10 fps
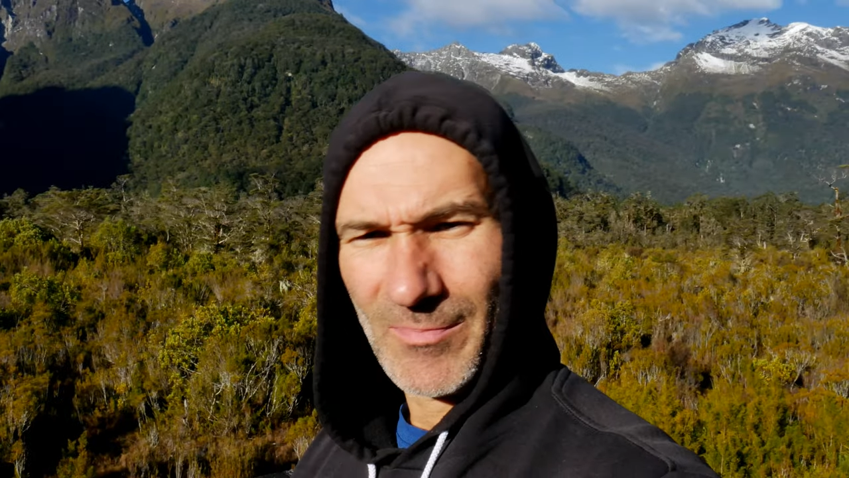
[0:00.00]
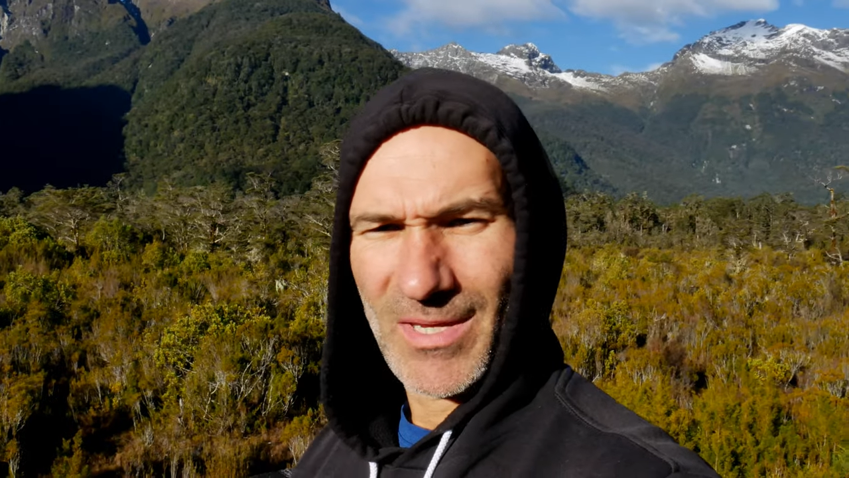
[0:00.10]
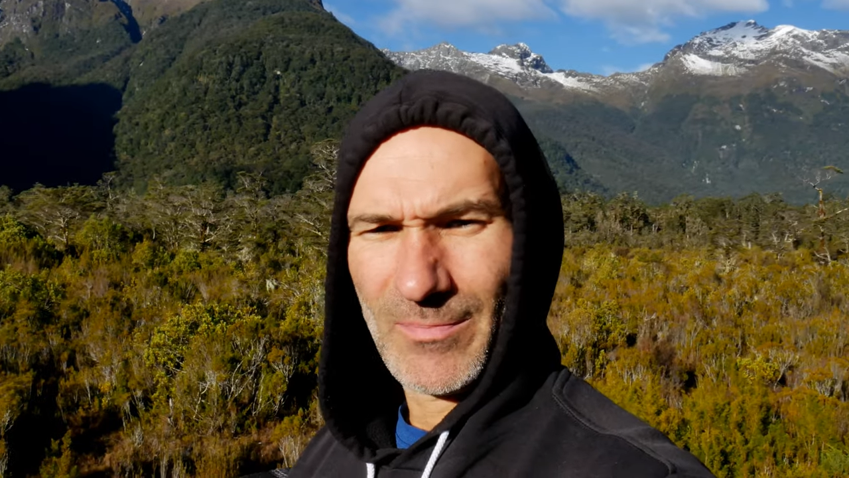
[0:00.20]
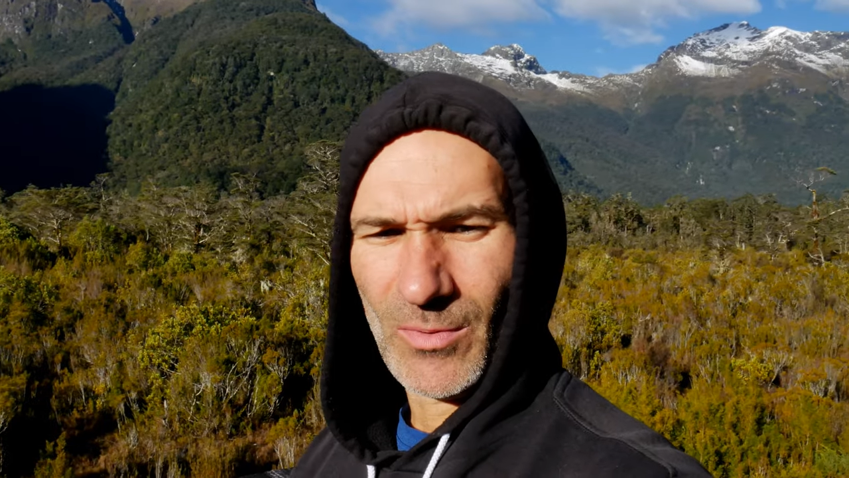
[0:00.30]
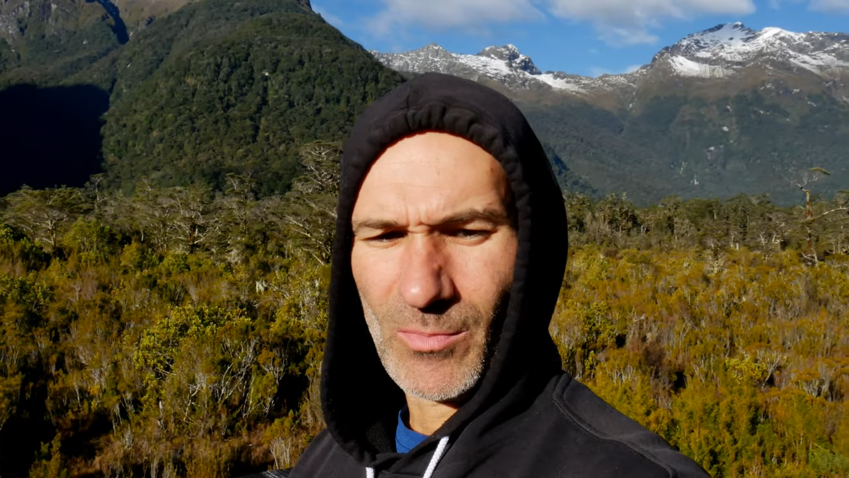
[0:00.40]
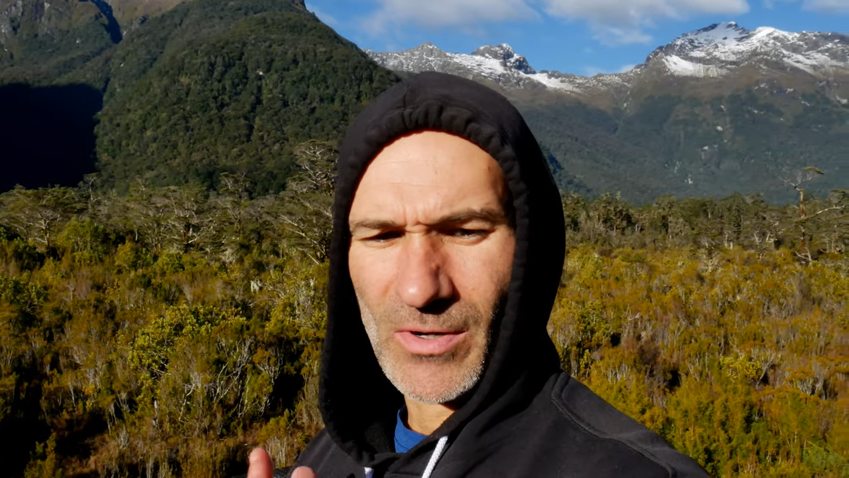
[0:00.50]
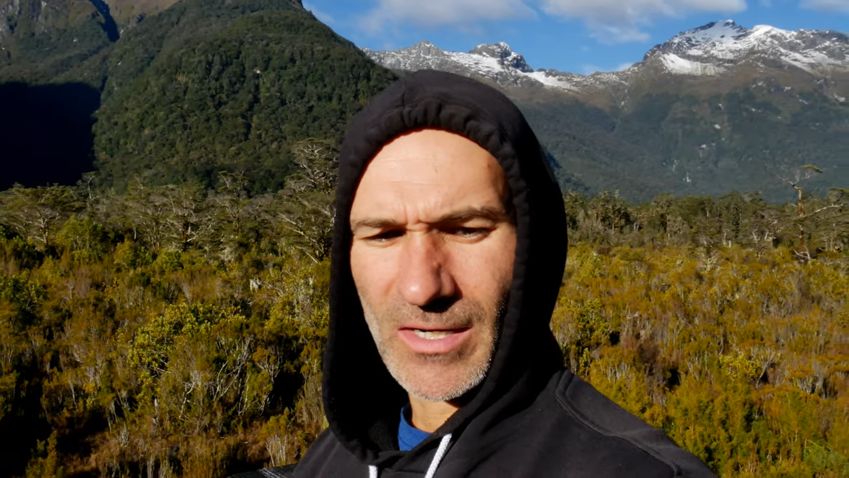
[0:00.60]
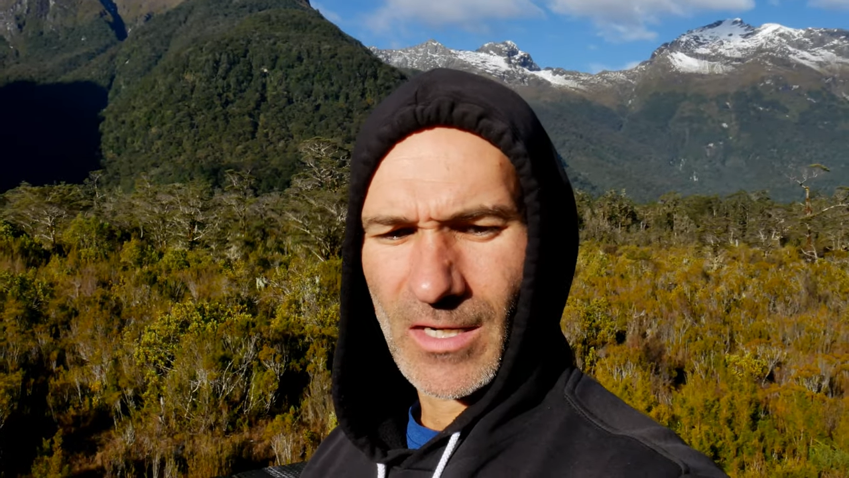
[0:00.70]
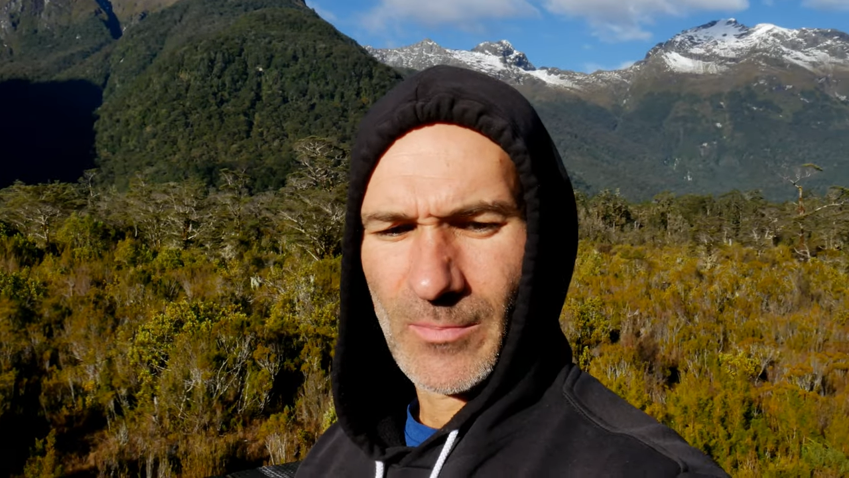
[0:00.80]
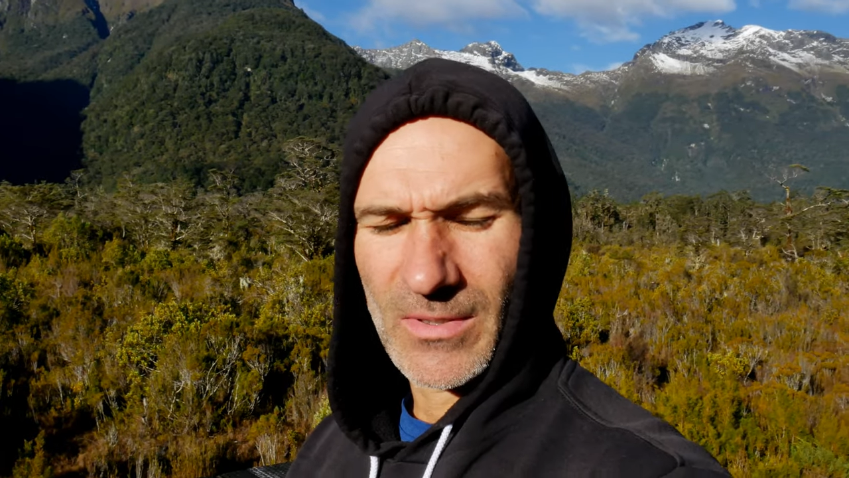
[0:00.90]
of people
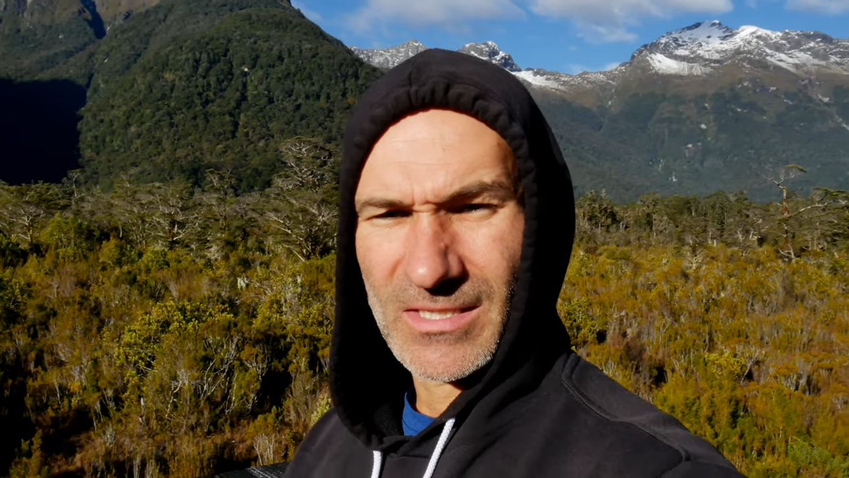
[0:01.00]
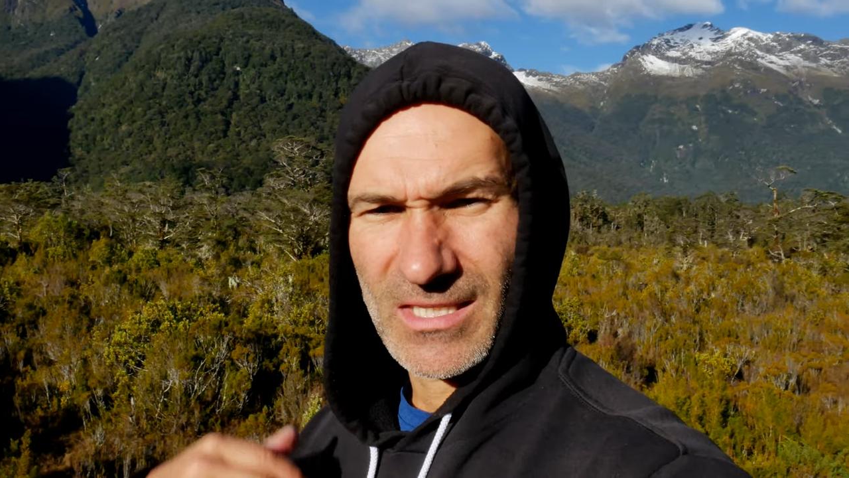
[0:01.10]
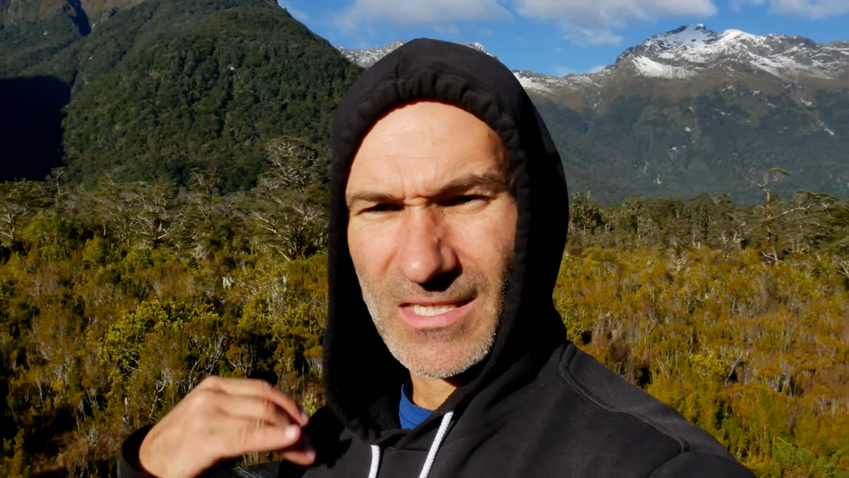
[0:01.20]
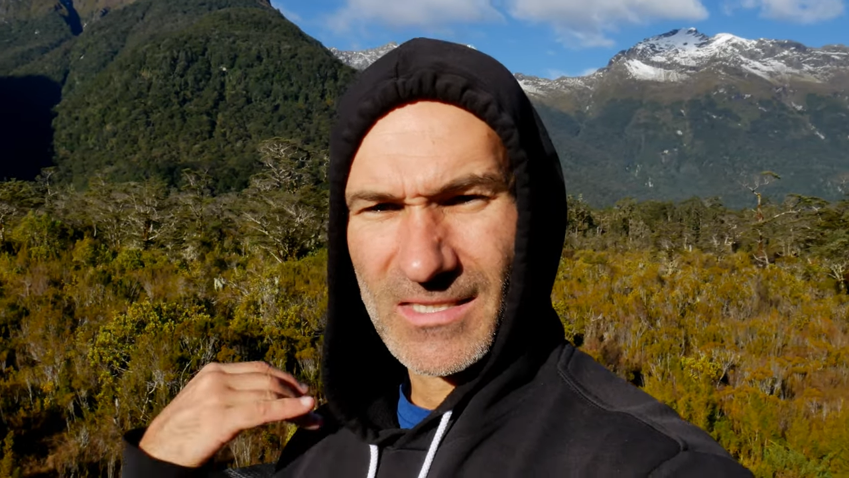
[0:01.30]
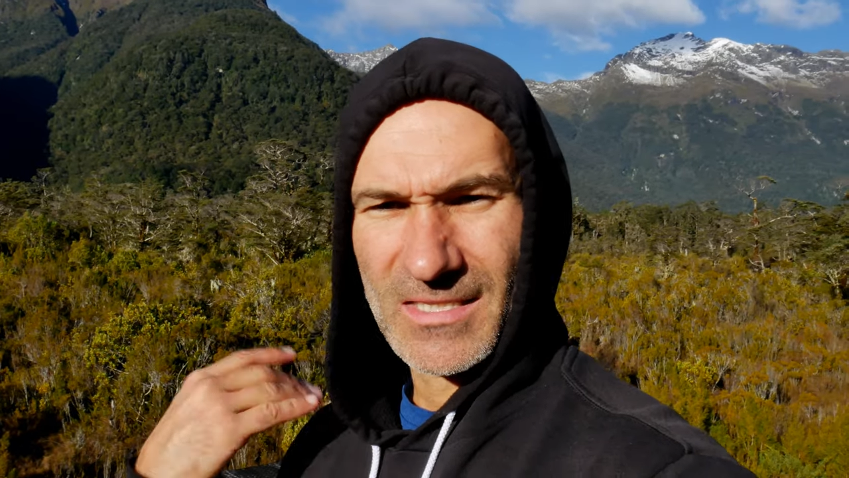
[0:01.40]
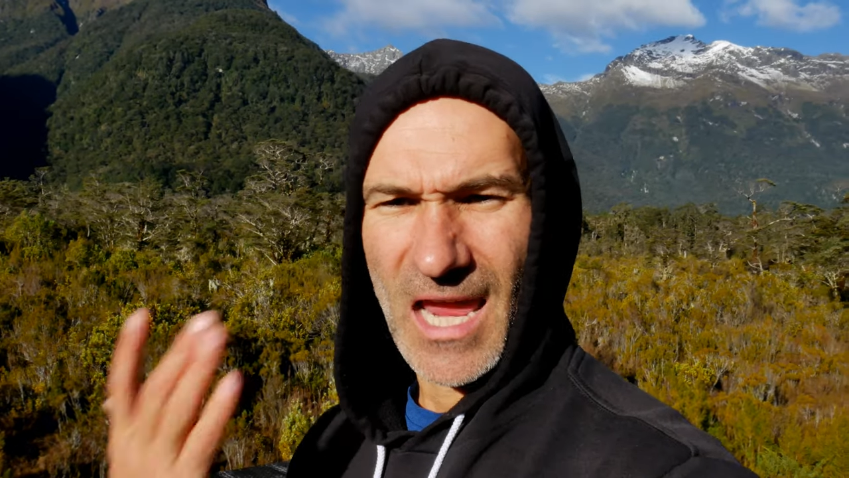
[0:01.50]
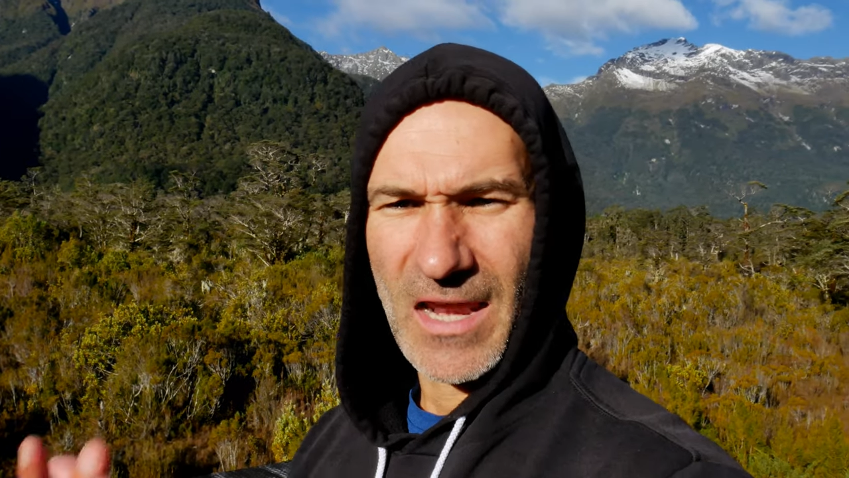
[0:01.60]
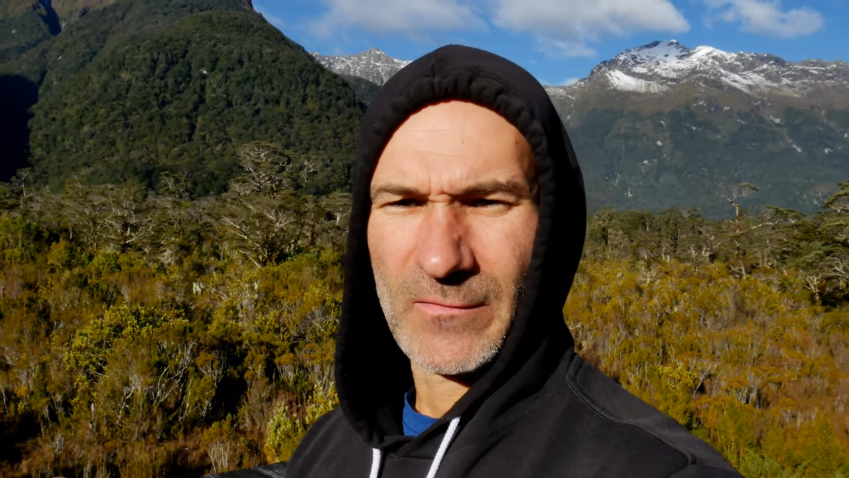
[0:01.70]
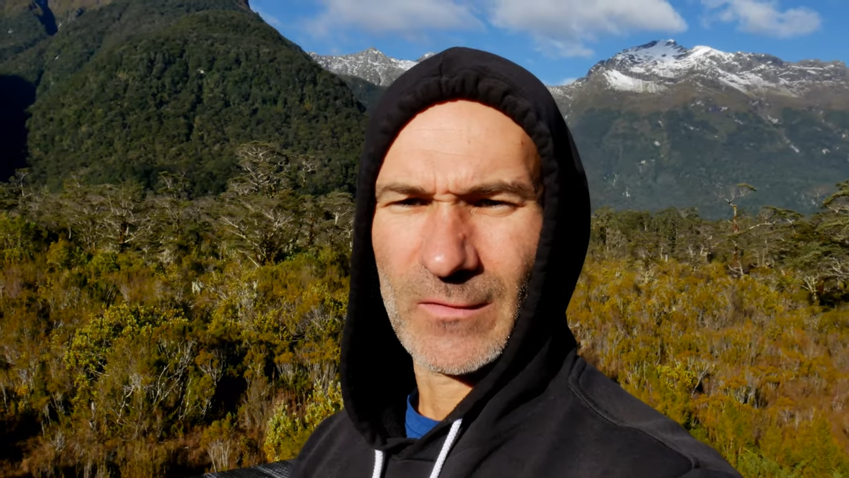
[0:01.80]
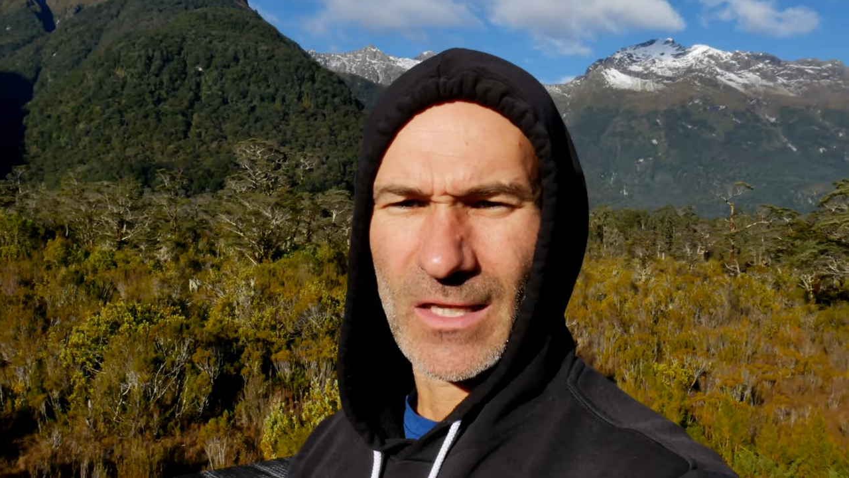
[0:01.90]
bring up is the
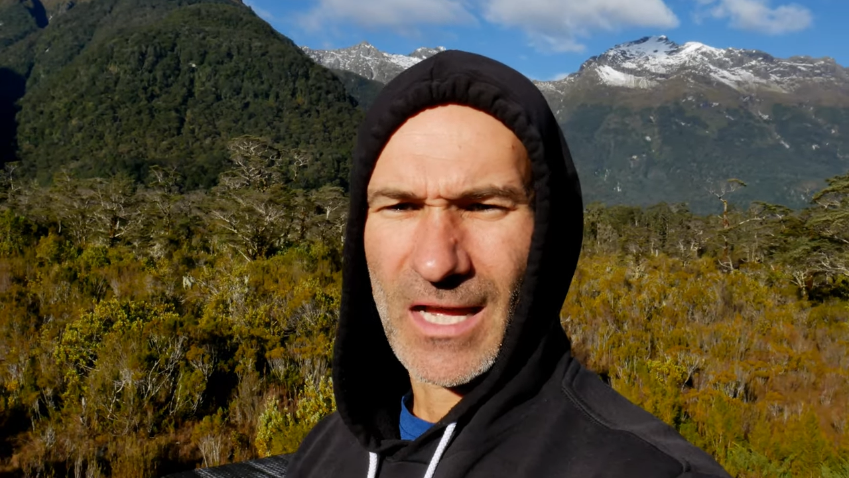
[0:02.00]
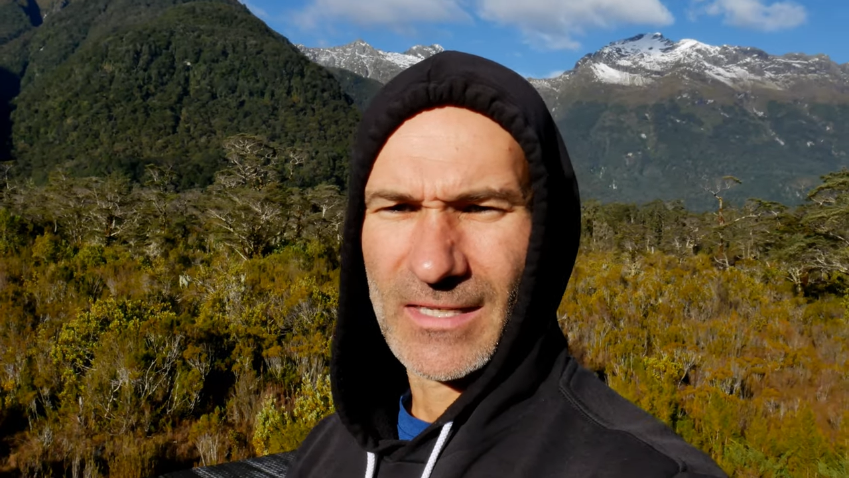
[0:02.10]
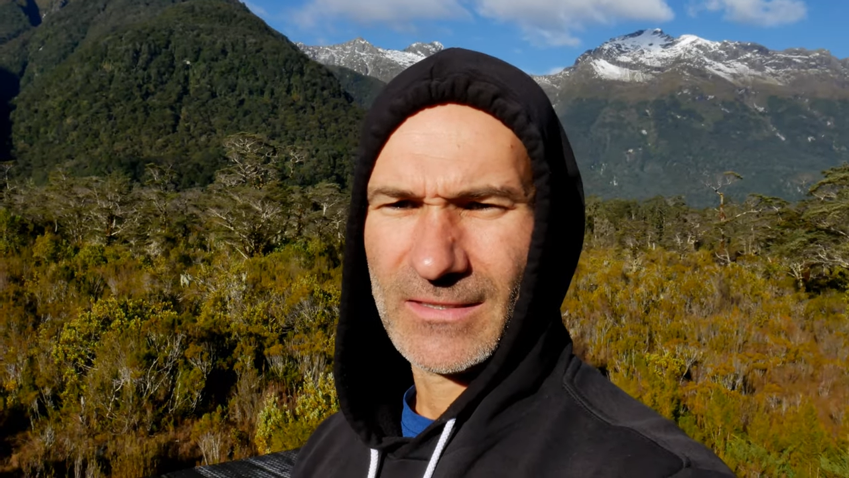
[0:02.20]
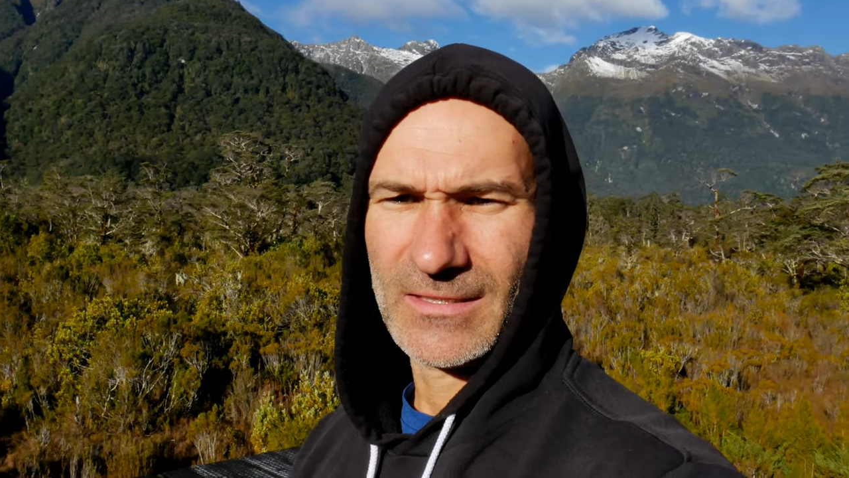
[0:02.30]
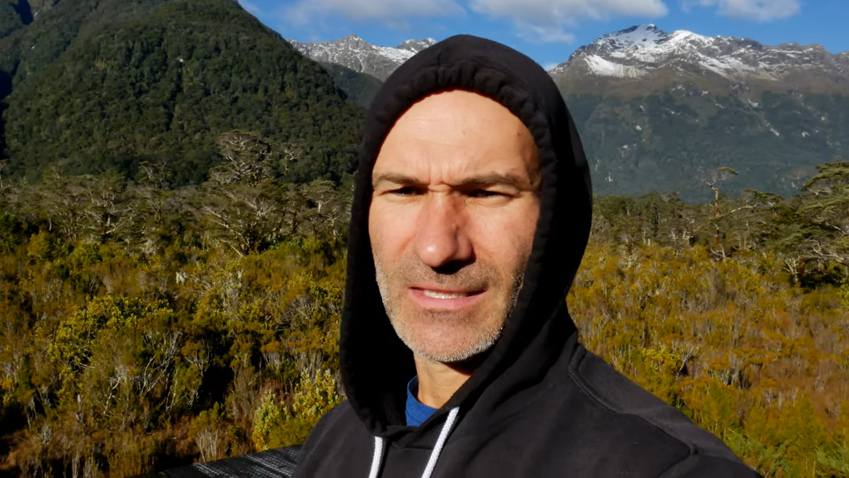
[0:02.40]
sandflies.